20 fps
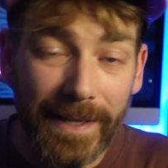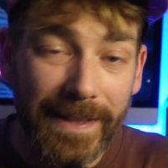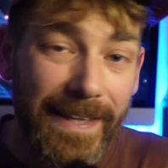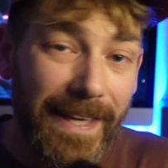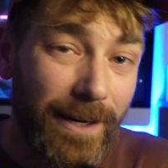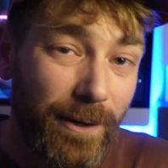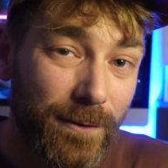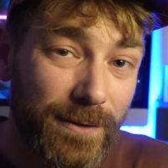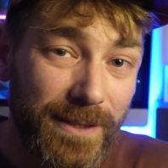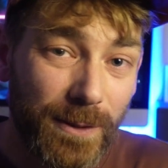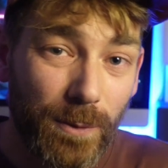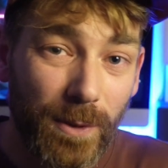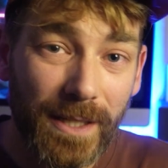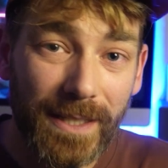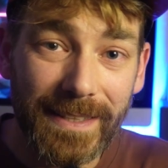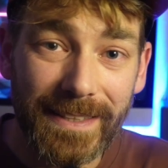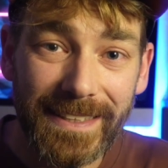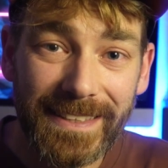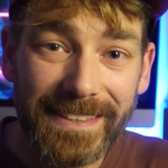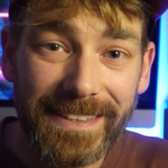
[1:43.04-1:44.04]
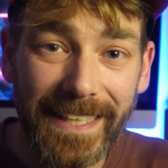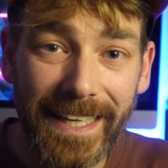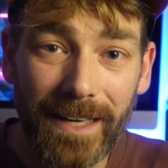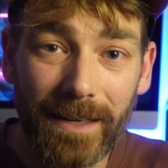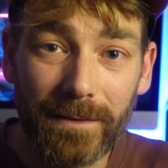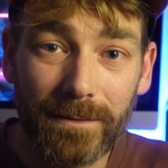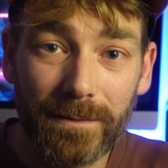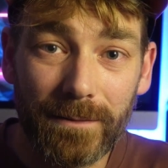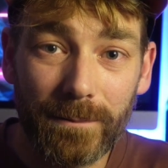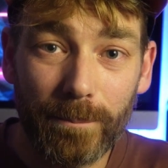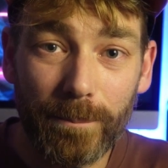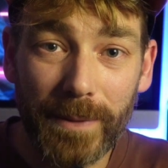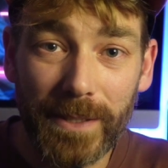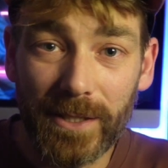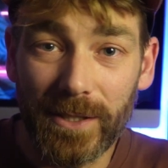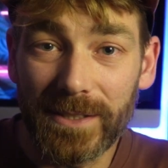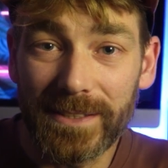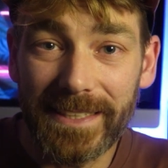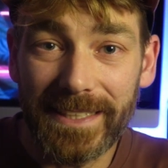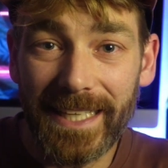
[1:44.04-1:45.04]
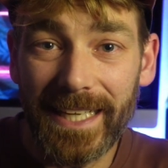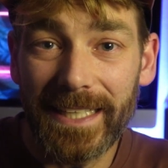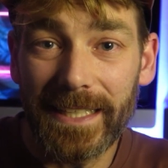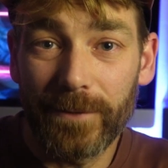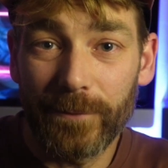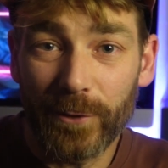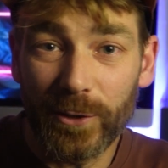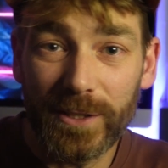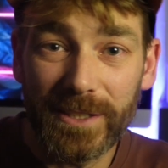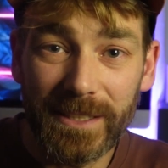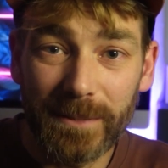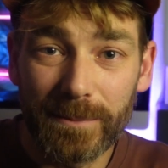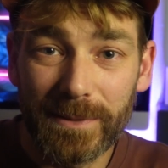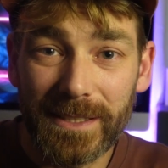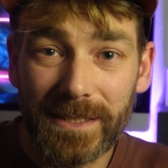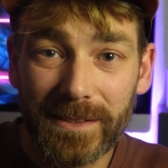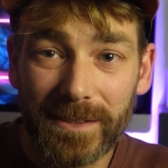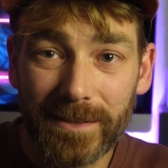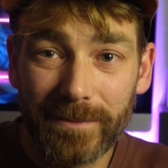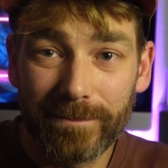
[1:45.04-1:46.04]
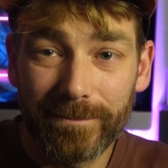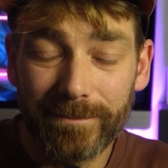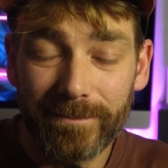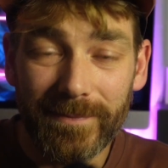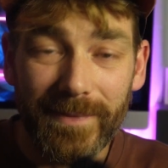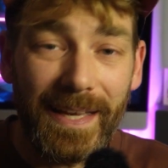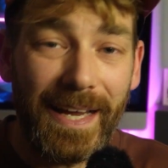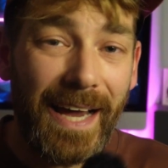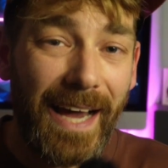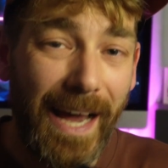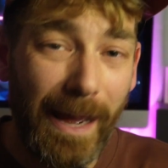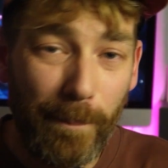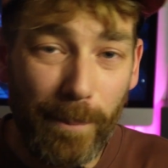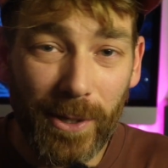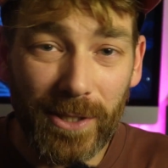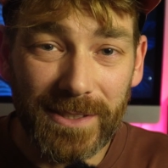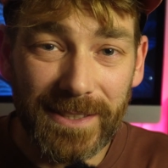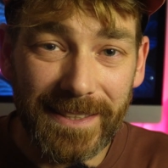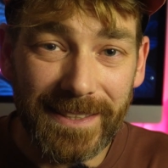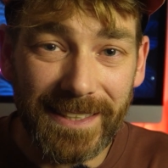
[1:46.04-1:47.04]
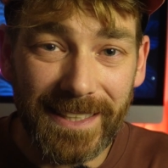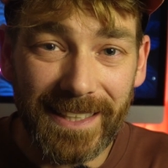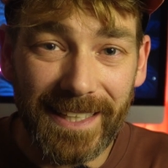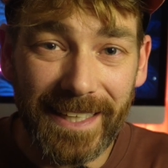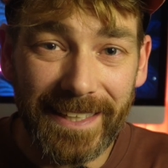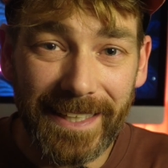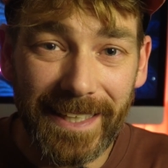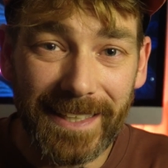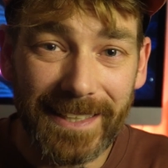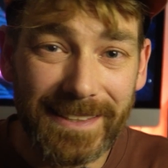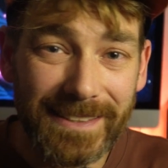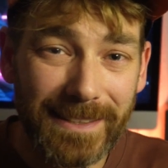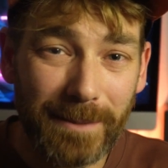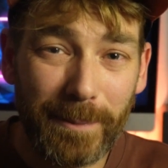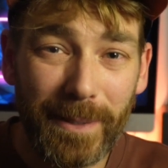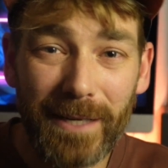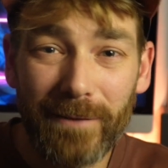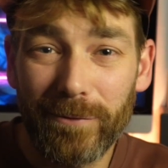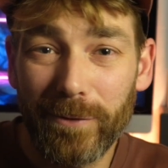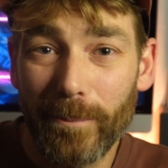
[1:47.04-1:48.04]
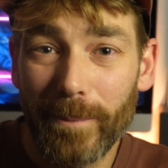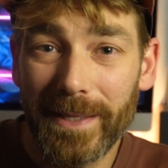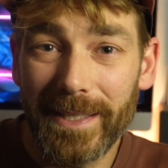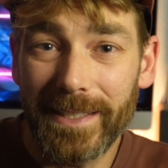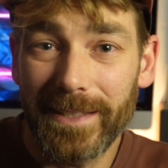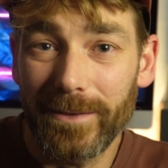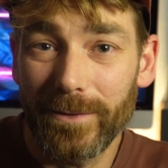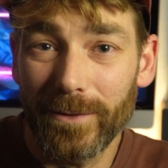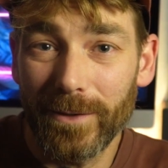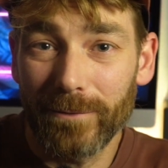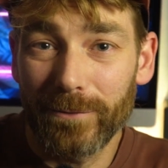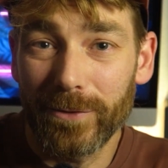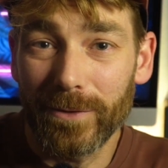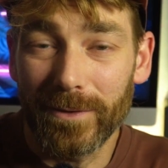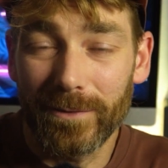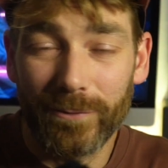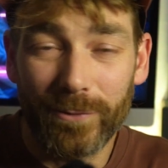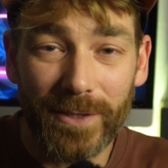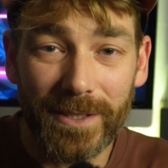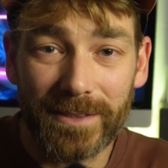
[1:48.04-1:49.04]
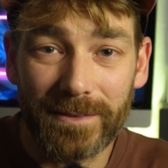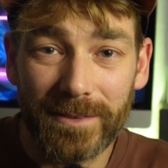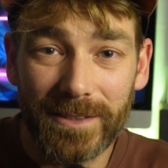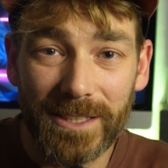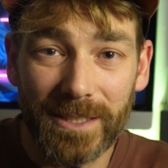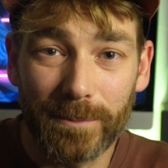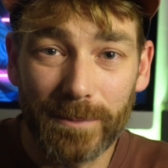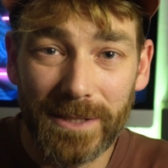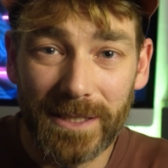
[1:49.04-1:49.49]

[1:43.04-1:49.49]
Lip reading: They obviously want a discount because they're gonna give you a gym system. I personally decline that because I'm here for money, not for a free gym